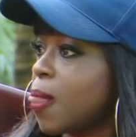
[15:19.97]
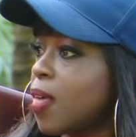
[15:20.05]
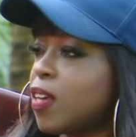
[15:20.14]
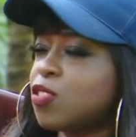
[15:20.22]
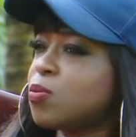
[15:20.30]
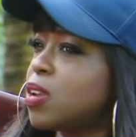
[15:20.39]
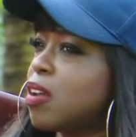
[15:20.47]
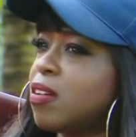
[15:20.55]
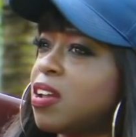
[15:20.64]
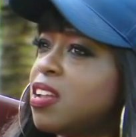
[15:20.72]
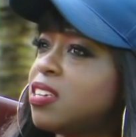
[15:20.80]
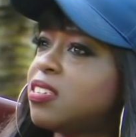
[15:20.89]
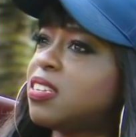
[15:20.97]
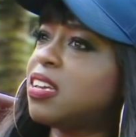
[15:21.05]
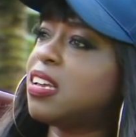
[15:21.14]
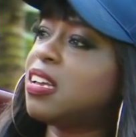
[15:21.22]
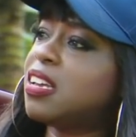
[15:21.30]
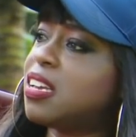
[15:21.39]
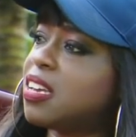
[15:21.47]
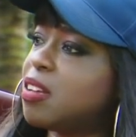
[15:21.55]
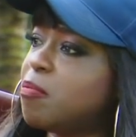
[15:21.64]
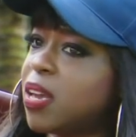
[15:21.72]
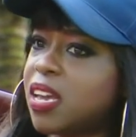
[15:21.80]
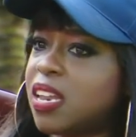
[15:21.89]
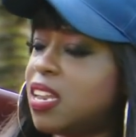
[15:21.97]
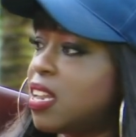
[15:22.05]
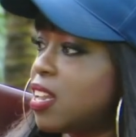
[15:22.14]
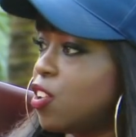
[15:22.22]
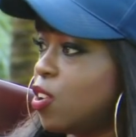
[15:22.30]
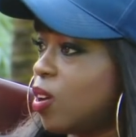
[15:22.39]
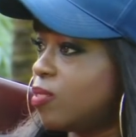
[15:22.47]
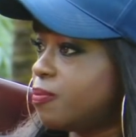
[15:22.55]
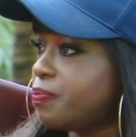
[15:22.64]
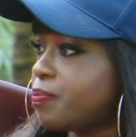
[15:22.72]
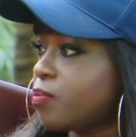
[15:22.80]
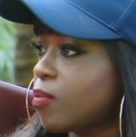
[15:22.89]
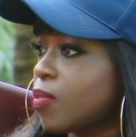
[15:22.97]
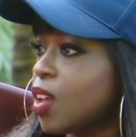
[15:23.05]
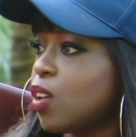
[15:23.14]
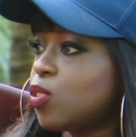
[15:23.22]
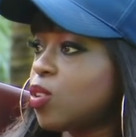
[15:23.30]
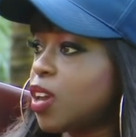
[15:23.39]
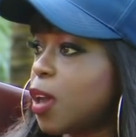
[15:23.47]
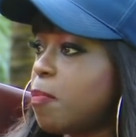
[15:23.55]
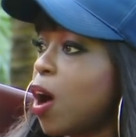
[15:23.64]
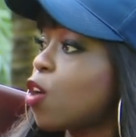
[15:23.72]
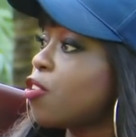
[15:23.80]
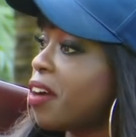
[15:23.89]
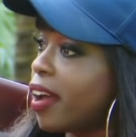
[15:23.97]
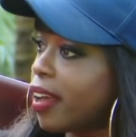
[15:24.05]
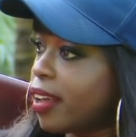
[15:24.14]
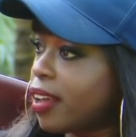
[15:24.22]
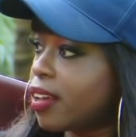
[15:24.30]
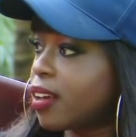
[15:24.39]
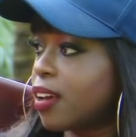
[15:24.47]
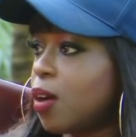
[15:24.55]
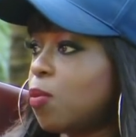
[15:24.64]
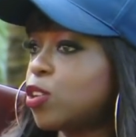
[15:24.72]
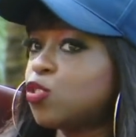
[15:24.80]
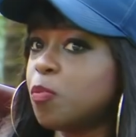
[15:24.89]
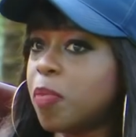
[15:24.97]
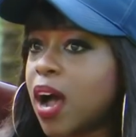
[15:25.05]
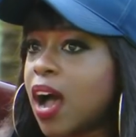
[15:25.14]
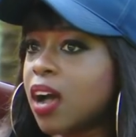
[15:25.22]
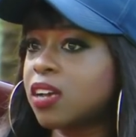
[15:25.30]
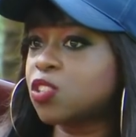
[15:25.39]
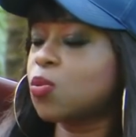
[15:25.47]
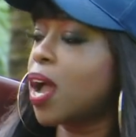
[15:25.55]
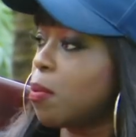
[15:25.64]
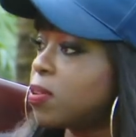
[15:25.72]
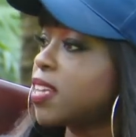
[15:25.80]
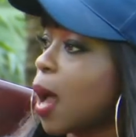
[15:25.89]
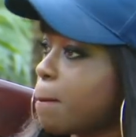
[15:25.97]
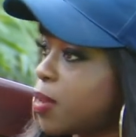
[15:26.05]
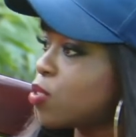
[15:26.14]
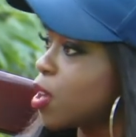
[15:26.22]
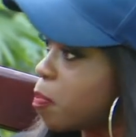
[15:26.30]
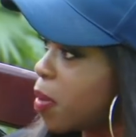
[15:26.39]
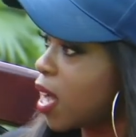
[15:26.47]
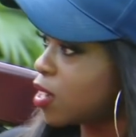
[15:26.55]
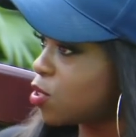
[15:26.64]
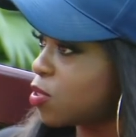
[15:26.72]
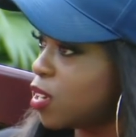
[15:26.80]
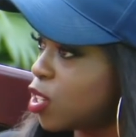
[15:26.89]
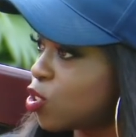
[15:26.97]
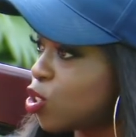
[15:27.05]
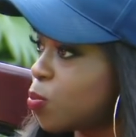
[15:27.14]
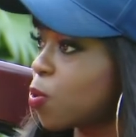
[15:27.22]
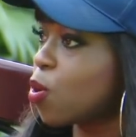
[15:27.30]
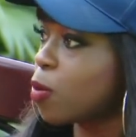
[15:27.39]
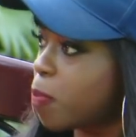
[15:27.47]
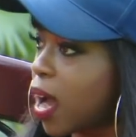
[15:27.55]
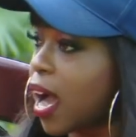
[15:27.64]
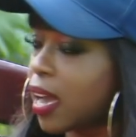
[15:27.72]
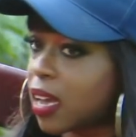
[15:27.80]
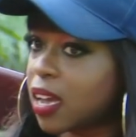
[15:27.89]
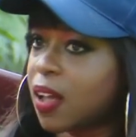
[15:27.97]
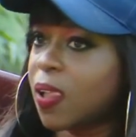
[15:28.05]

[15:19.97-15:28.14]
That's when I realized, man, you know. So he came back crying, I want you back. So I was happy to get back into the relationship. We got back.